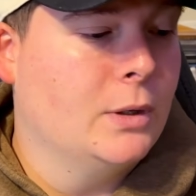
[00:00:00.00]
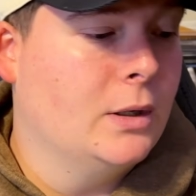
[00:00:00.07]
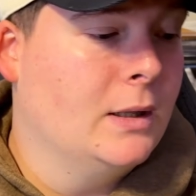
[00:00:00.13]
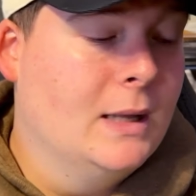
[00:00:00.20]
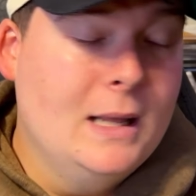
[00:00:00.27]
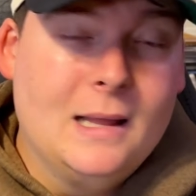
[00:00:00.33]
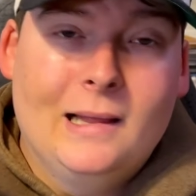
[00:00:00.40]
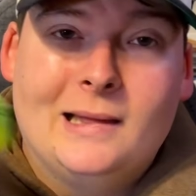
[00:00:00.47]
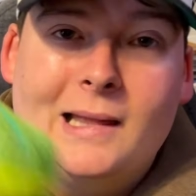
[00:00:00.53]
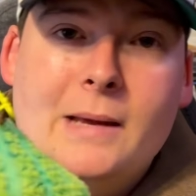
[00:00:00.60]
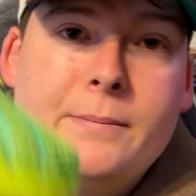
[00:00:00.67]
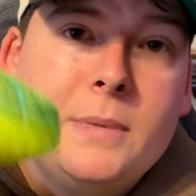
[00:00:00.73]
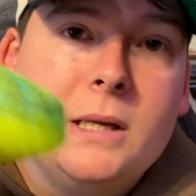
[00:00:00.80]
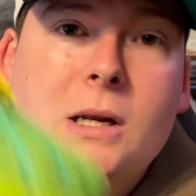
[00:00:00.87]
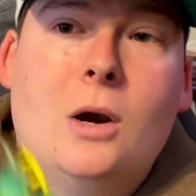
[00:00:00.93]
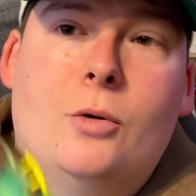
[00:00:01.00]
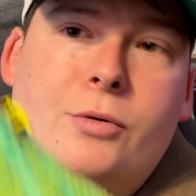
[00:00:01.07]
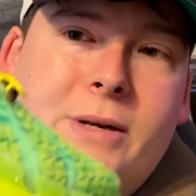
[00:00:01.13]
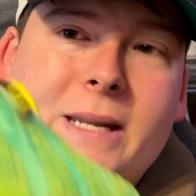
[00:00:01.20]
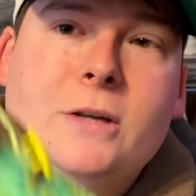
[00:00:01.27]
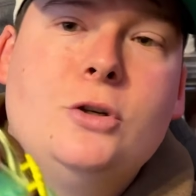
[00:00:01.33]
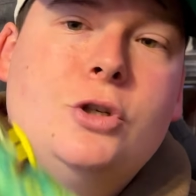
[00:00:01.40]
But let me know,
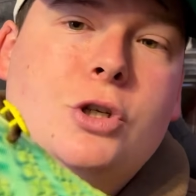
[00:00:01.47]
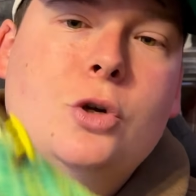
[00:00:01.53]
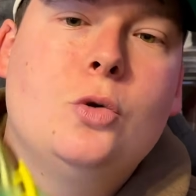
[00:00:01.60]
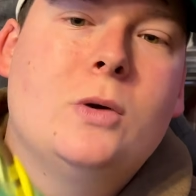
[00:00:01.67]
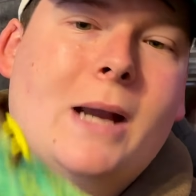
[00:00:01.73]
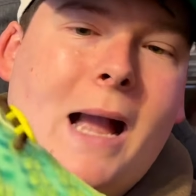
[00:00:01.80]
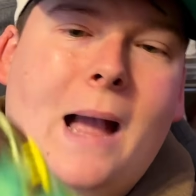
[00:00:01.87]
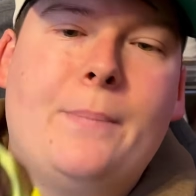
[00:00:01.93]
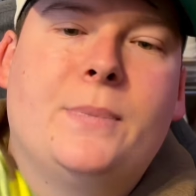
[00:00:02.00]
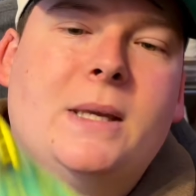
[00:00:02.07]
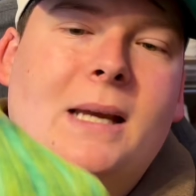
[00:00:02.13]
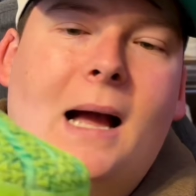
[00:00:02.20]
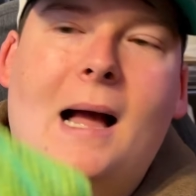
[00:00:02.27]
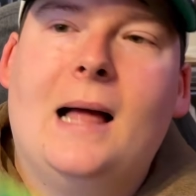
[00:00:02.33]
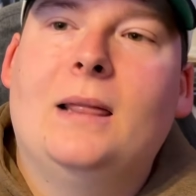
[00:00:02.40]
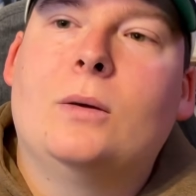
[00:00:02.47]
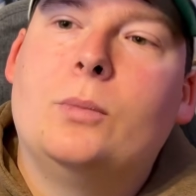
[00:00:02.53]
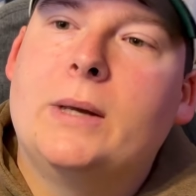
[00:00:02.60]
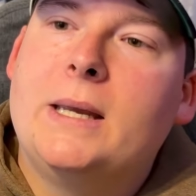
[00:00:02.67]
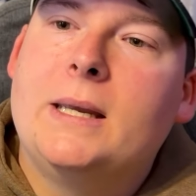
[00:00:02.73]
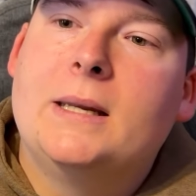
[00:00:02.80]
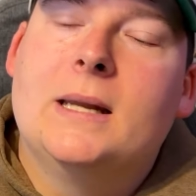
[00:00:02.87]
did you cop the
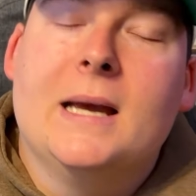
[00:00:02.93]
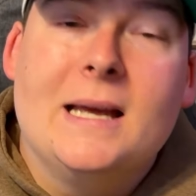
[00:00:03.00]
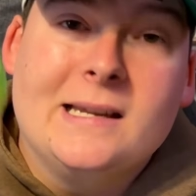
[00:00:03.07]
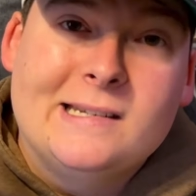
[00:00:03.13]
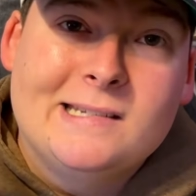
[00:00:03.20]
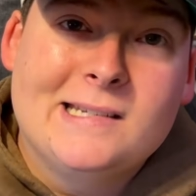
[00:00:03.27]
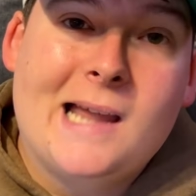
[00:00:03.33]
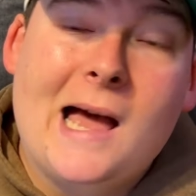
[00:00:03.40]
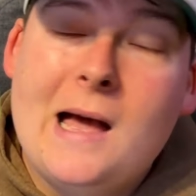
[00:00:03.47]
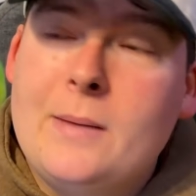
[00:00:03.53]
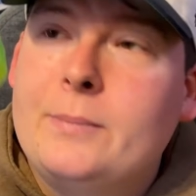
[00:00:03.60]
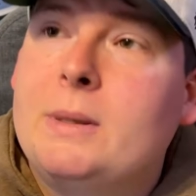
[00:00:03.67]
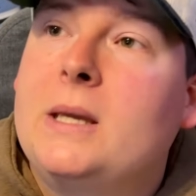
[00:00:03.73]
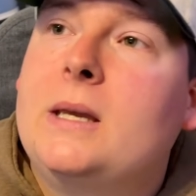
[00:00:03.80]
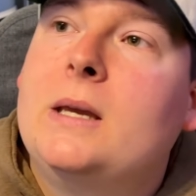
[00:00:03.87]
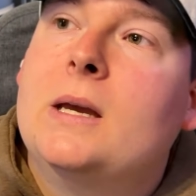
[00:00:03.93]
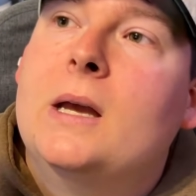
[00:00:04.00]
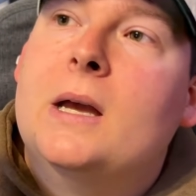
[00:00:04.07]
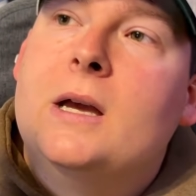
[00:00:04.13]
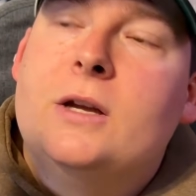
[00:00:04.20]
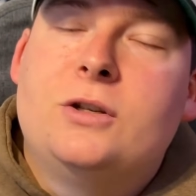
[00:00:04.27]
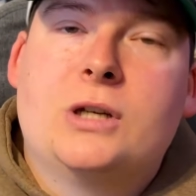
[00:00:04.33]
Halloween Zombie
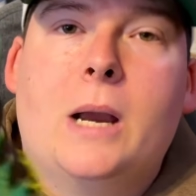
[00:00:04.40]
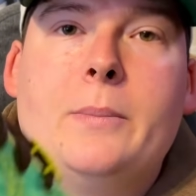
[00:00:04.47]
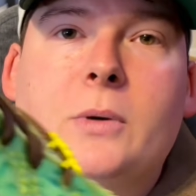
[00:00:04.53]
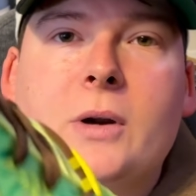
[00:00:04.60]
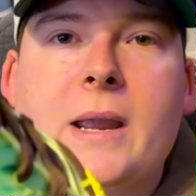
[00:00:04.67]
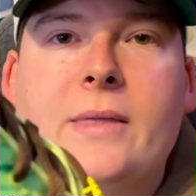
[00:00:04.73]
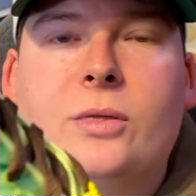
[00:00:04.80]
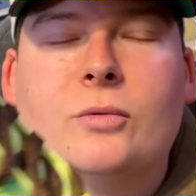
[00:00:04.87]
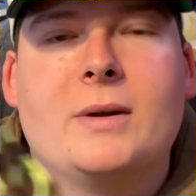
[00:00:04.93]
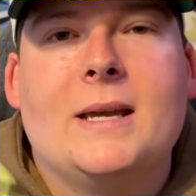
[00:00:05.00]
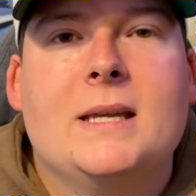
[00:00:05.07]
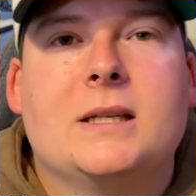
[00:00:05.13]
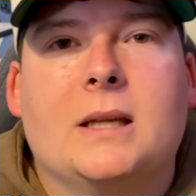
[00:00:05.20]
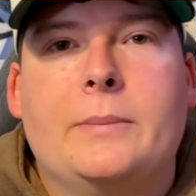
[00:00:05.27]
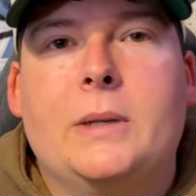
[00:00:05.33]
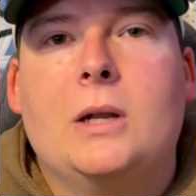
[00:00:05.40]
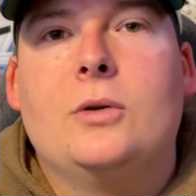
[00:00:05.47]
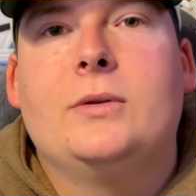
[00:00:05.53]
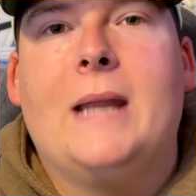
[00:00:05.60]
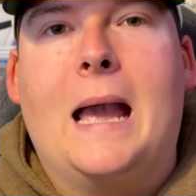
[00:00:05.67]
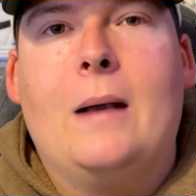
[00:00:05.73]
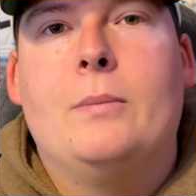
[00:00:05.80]
Ja Morant 3s? Let me know
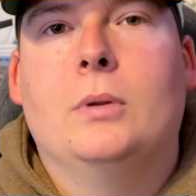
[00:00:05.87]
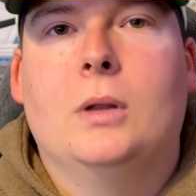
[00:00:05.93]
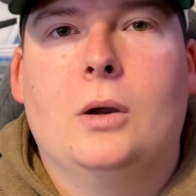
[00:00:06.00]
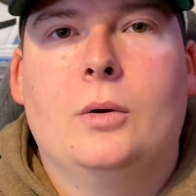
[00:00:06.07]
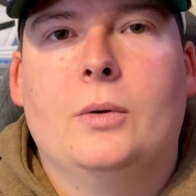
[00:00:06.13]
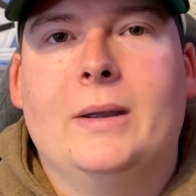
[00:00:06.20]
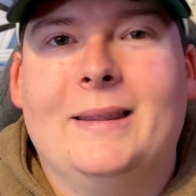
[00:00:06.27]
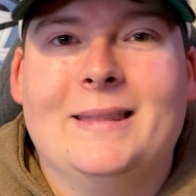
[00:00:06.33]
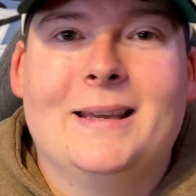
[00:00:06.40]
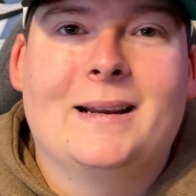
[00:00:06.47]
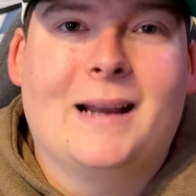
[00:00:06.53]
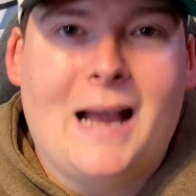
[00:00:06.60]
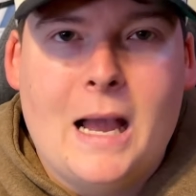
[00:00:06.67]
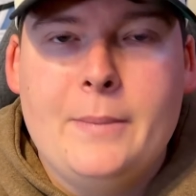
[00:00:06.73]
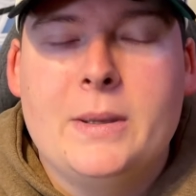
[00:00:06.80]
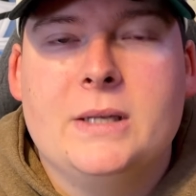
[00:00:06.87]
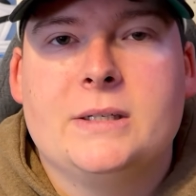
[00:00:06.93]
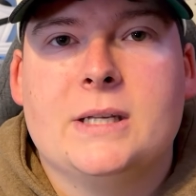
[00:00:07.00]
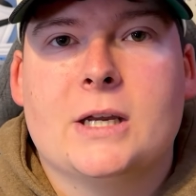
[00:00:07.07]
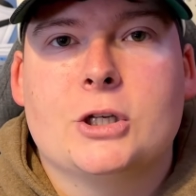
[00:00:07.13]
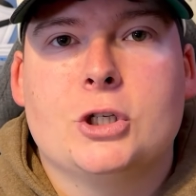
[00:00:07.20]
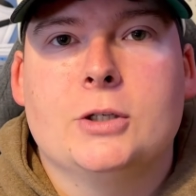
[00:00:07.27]
down below in the comment
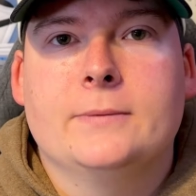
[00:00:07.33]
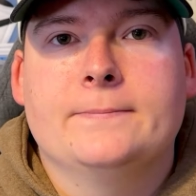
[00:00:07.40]
section.